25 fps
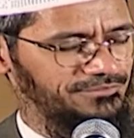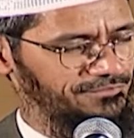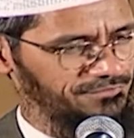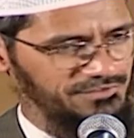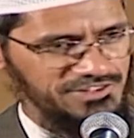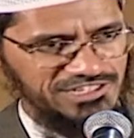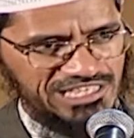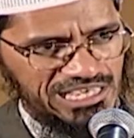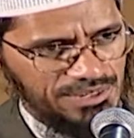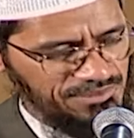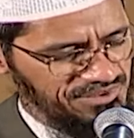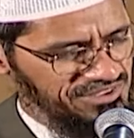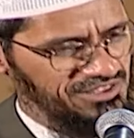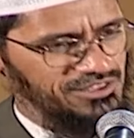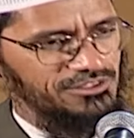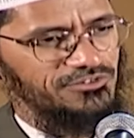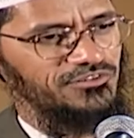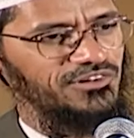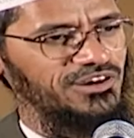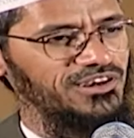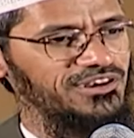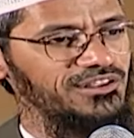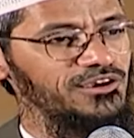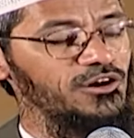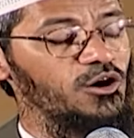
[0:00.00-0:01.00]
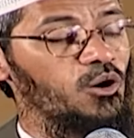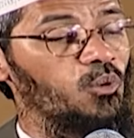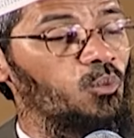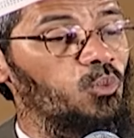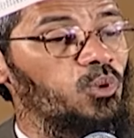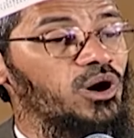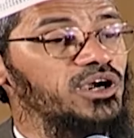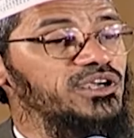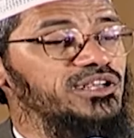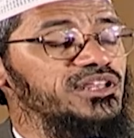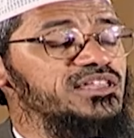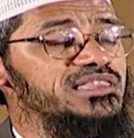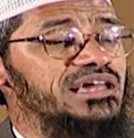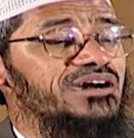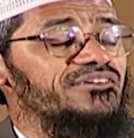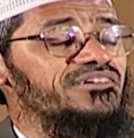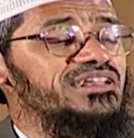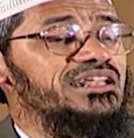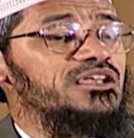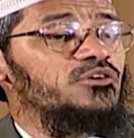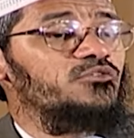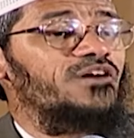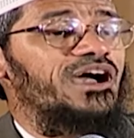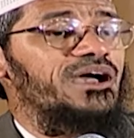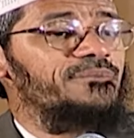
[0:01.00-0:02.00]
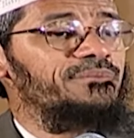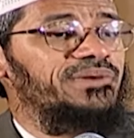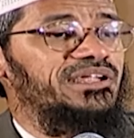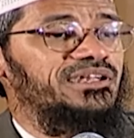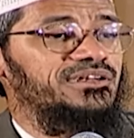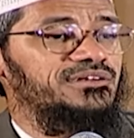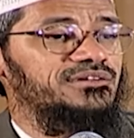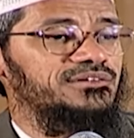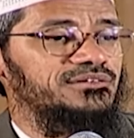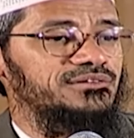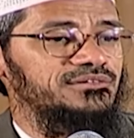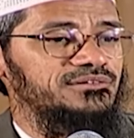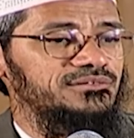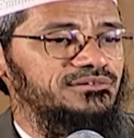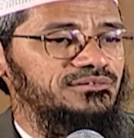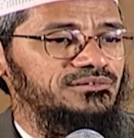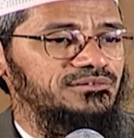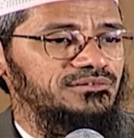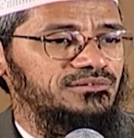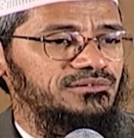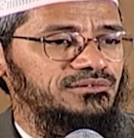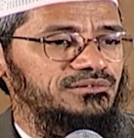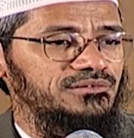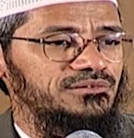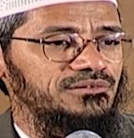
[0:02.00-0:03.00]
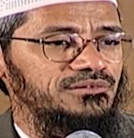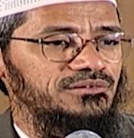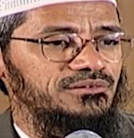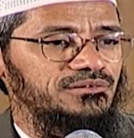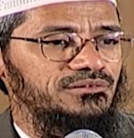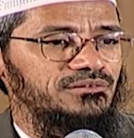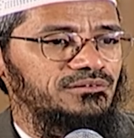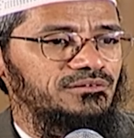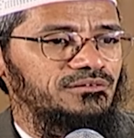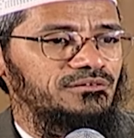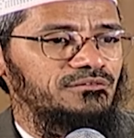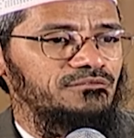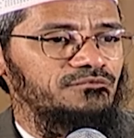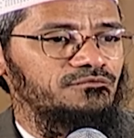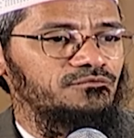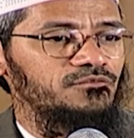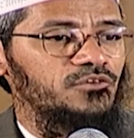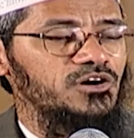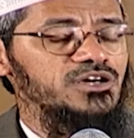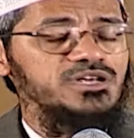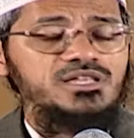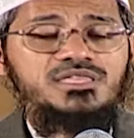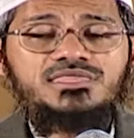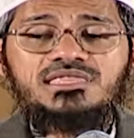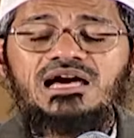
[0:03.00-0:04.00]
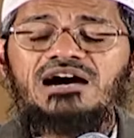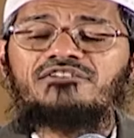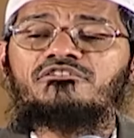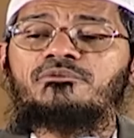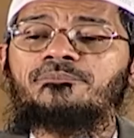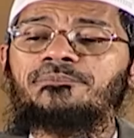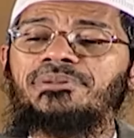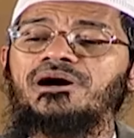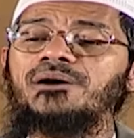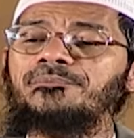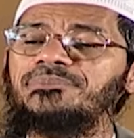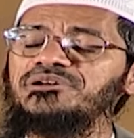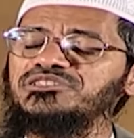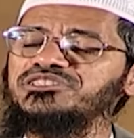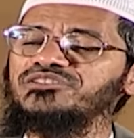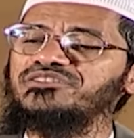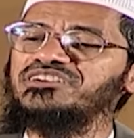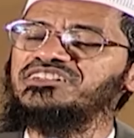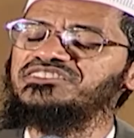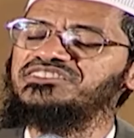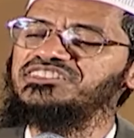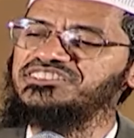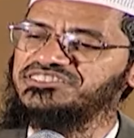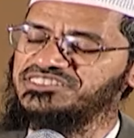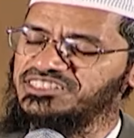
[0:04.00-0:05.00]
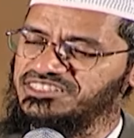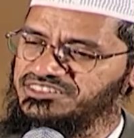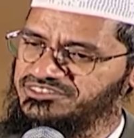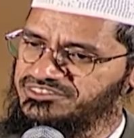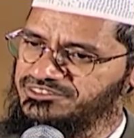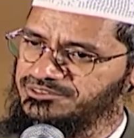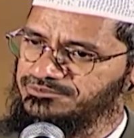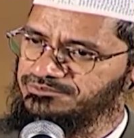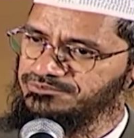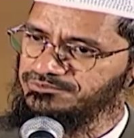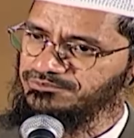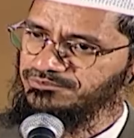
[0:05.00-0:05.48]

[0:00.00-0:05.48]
We came in this world. What is our requirement? What is our purpose of existence?